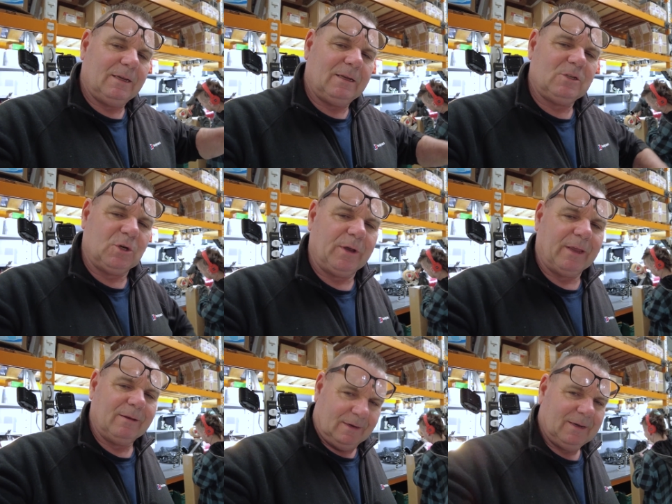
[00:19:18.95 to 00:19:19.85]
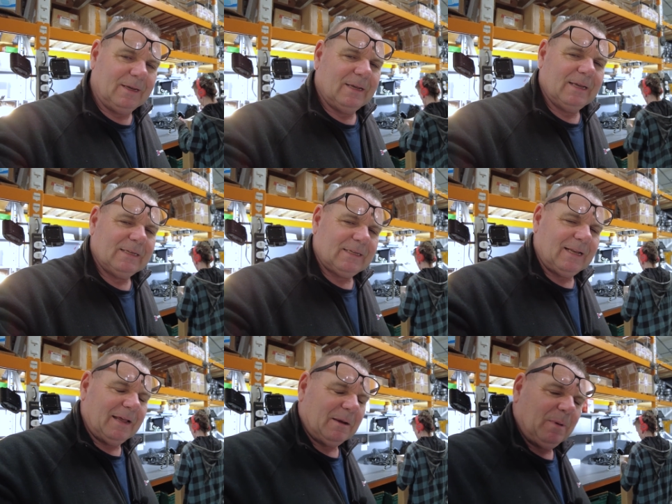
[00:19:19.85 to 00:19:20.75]
You'll enjoy it. See
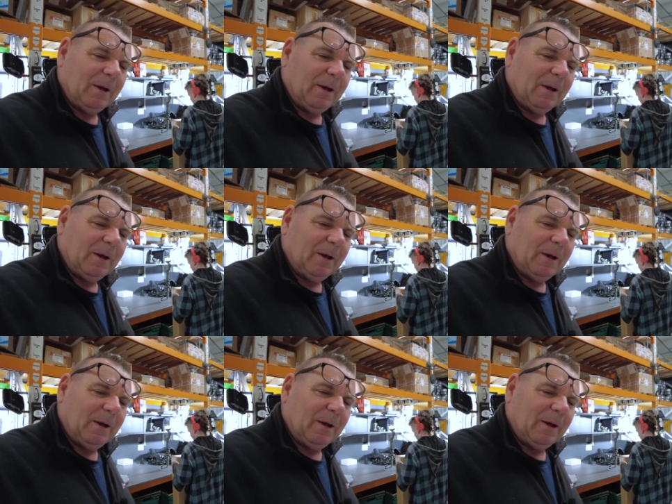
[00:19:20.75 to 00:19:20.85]
you later,